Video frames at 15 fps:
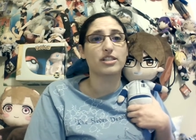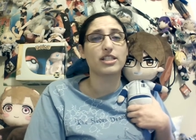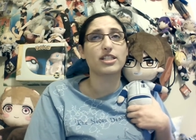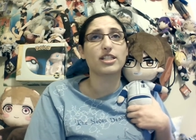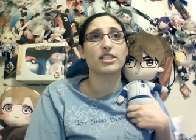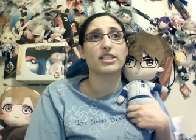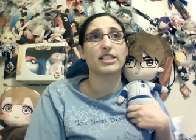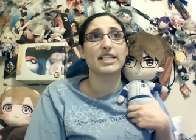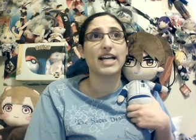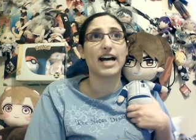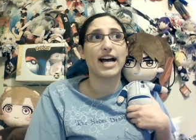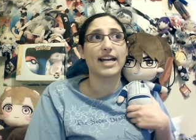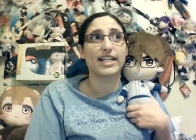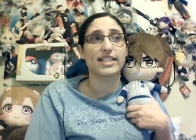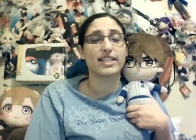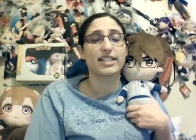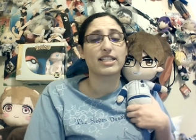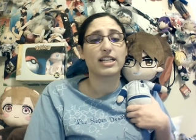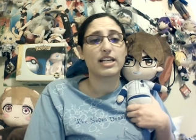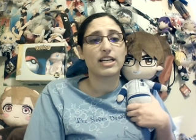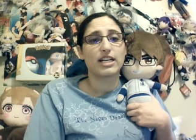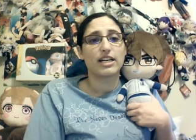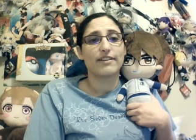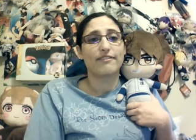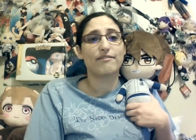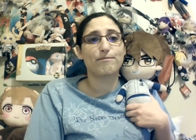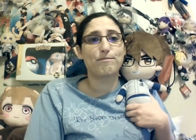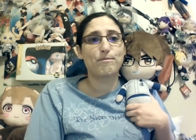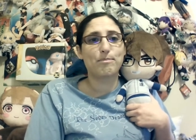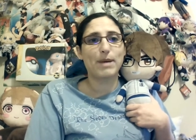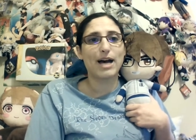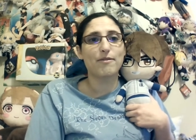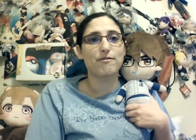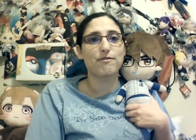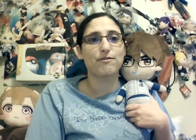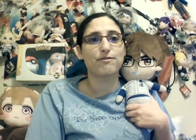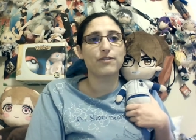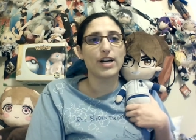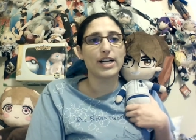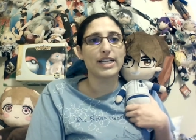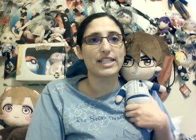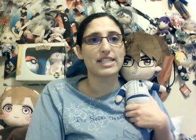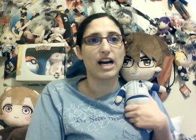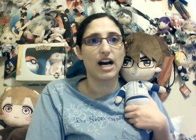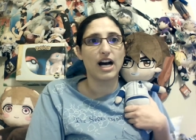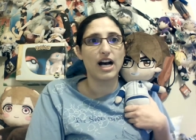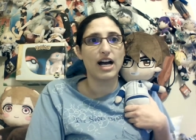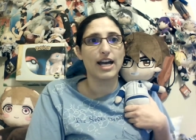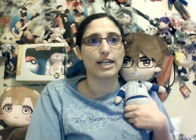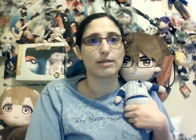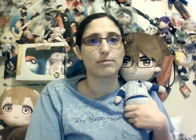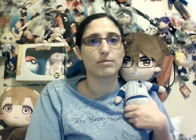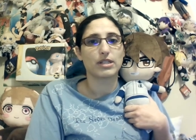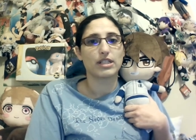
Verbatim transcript: This is nice. About fucking time.